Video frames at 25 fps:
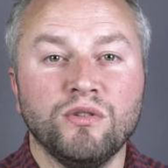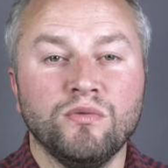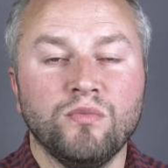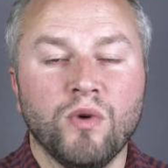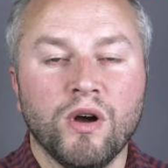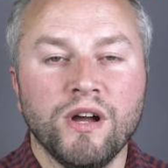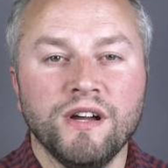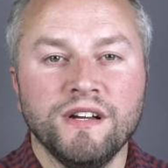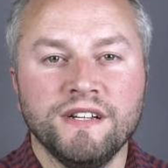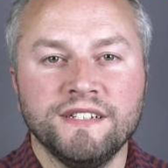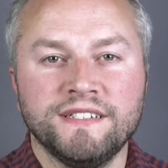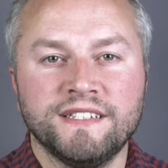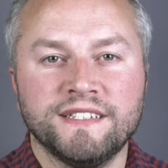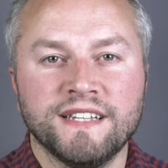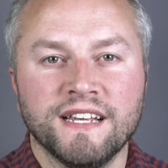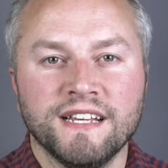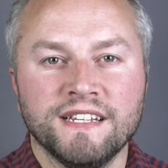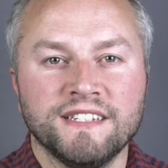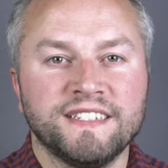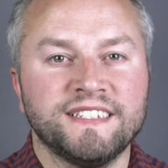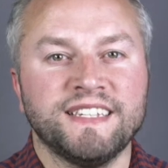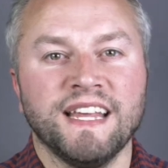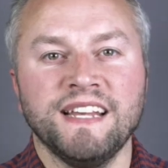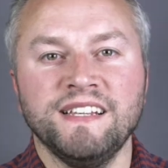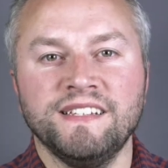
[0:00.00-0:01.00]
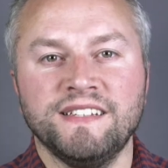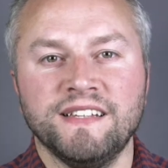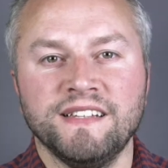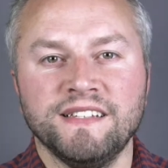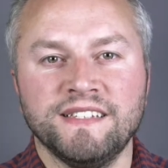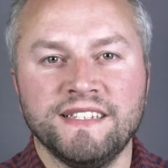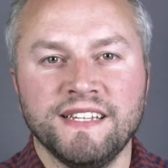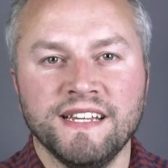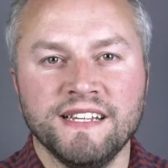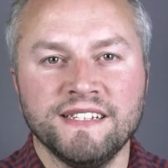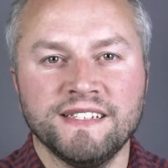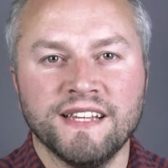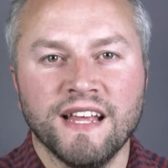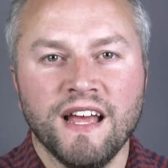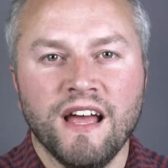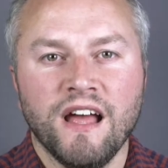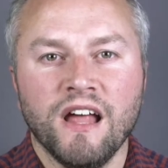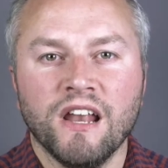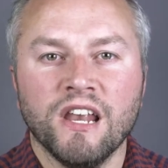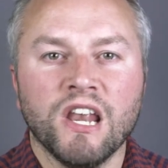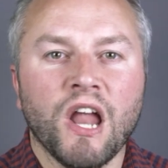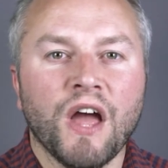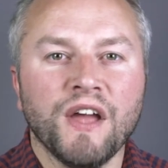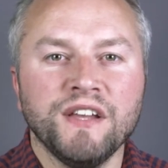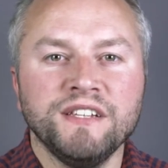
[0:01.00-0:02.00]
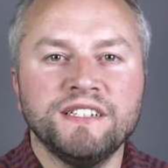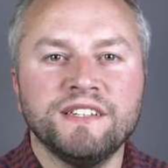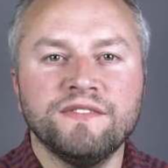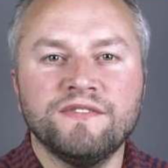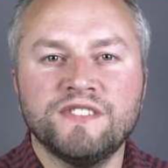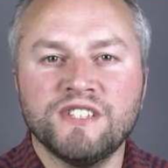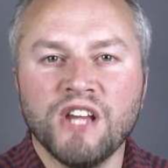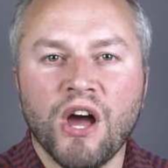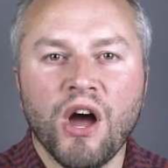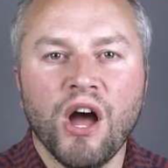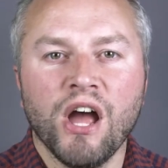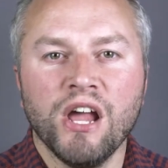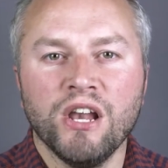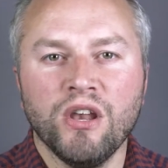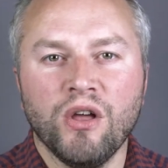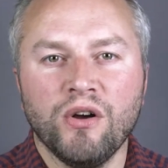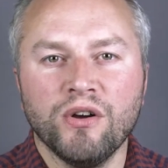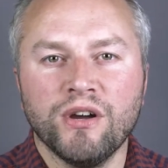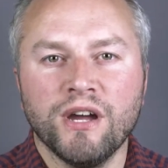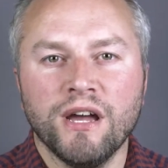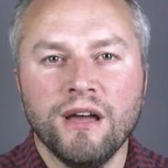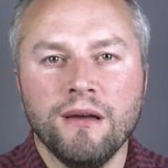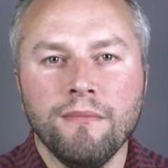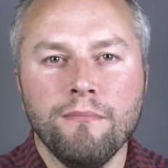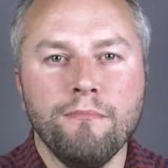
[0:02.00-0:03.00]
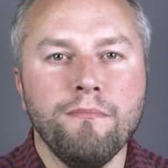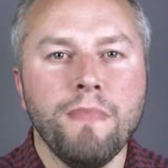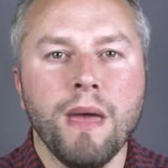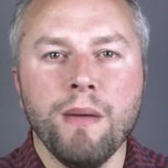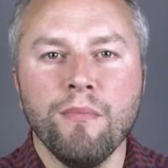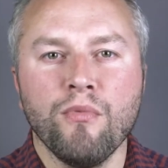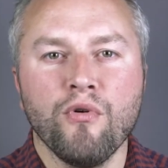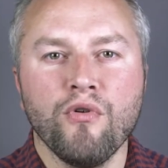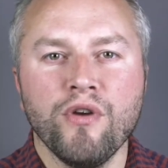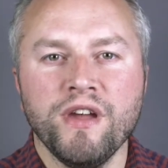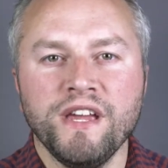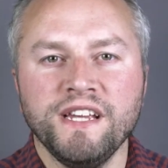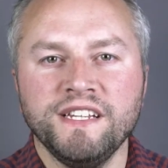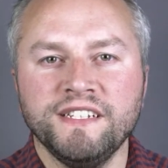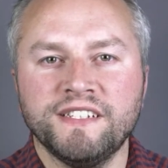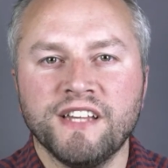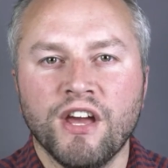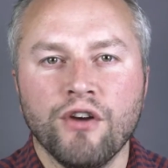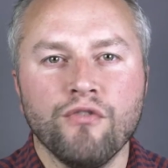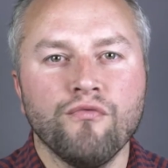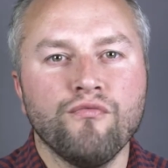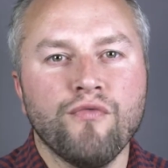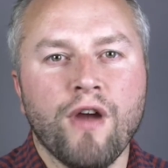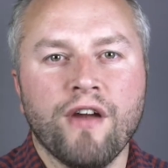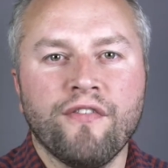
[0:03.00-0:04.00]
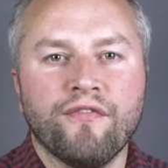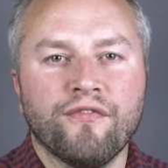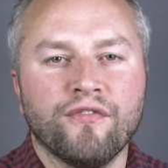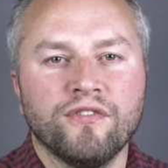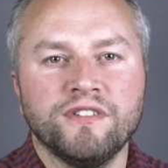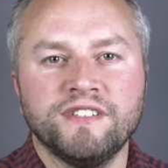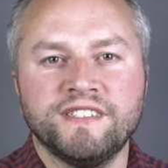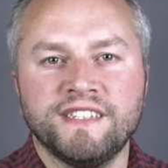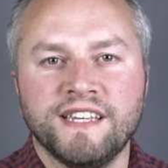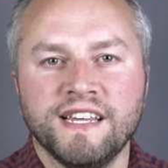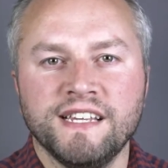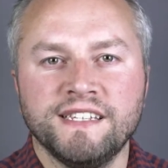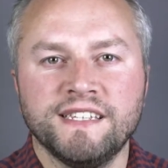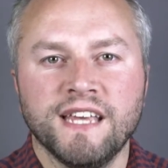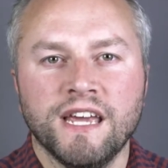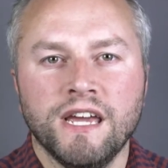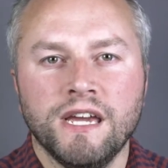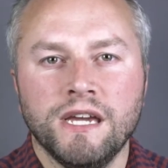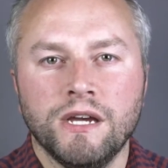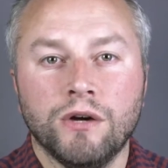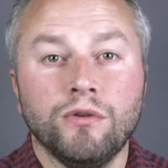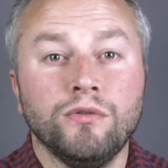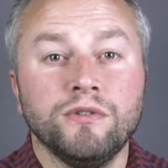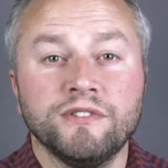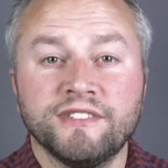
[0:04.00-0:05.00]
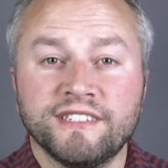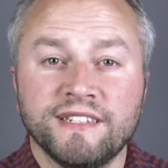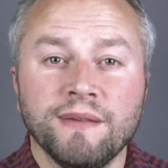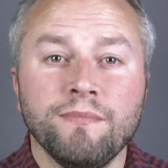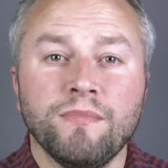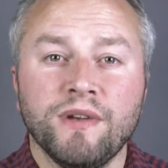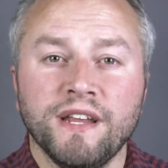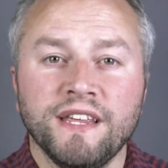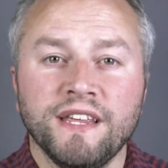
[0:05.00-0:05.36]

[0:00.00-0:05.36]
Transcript: words, sentences, lines of dialogue, memories, references, or simply